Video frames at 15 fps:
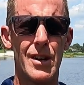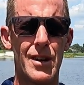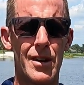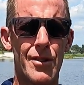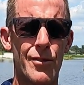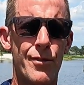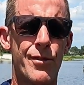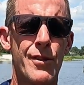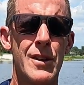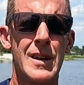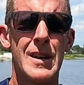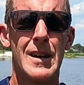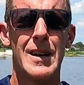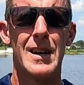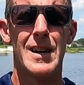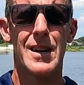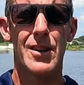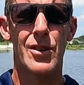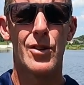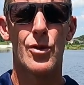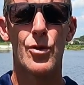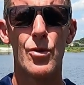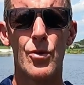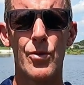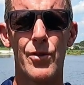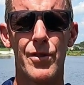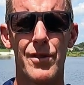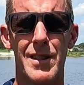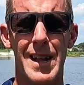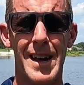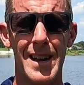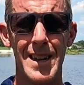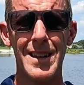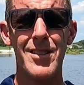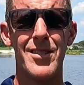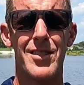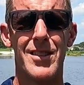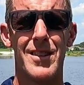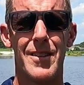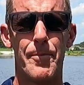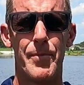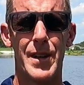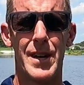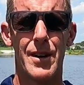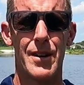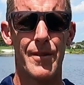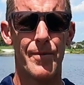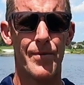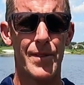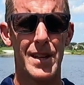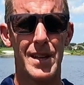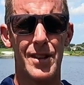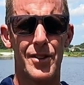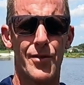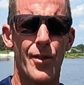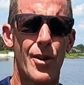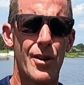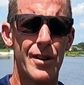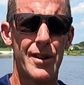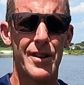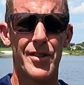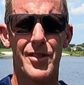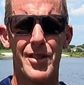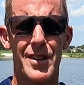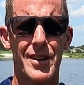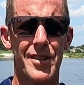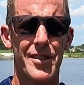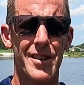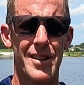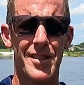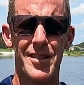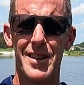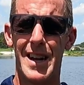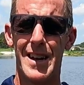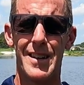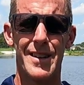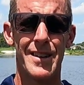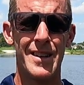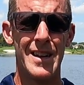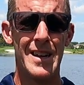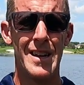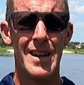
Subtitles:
of cruise lines. As far as it's not a